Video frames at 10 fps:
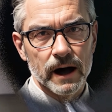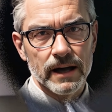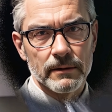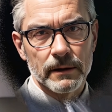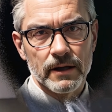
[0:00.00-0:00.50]

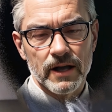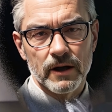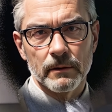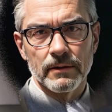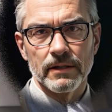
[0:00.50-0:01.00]

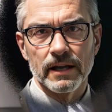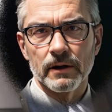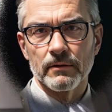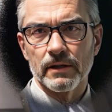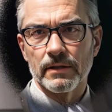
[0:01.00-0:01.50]
unimaginable
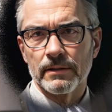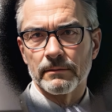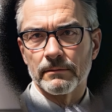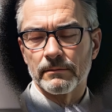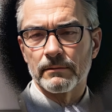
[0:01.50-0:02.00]
discoveries.
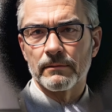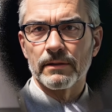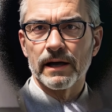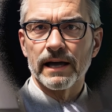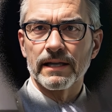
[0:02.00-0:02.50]

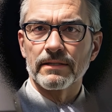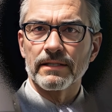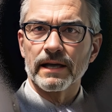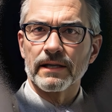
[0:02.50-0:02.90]
It is an